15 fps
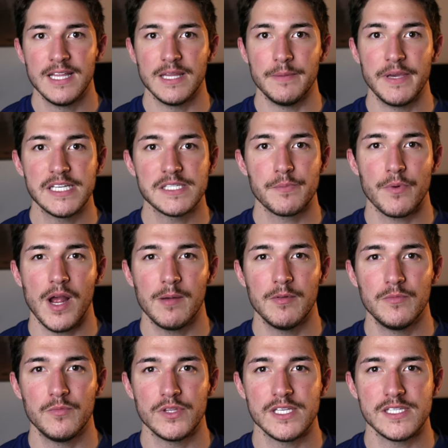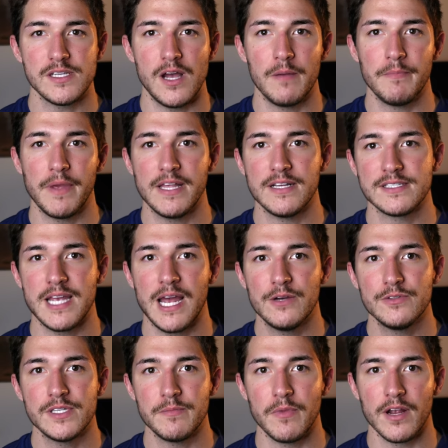The biggest problem with this unbalanced
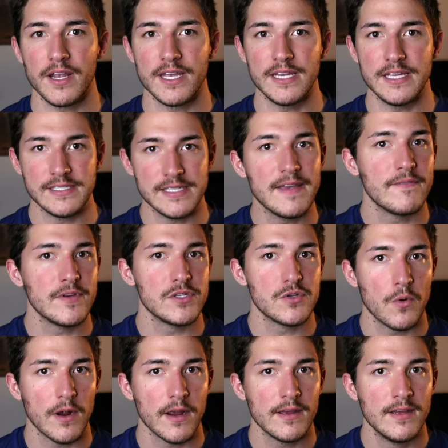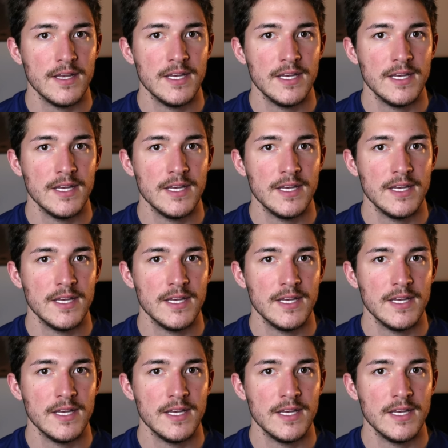housing market is inventory.